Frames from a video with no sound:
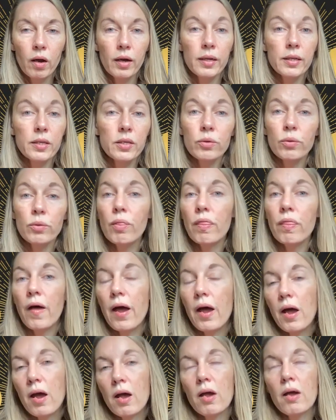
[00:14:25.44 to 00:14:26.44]
It's all
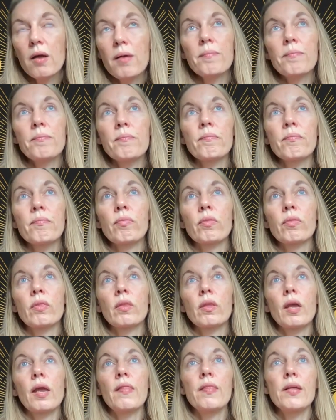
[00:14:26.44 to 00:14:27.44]
there
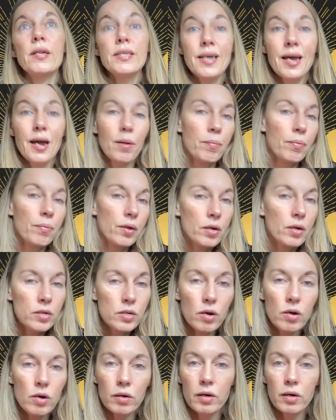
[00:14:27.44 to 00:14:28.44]
in the depth and
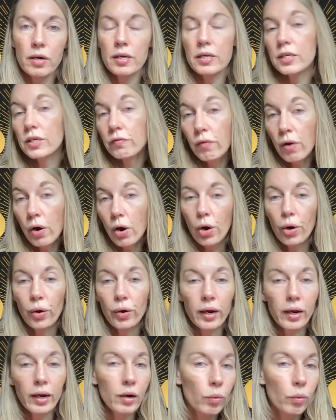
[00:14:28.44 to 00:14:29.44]
darkness of our
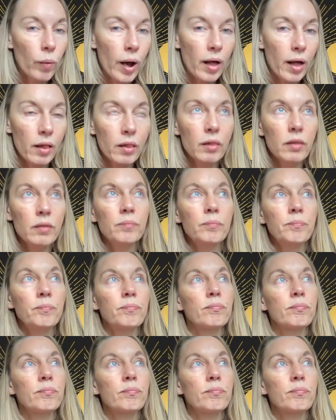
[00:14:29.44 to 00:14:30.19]
own inner well.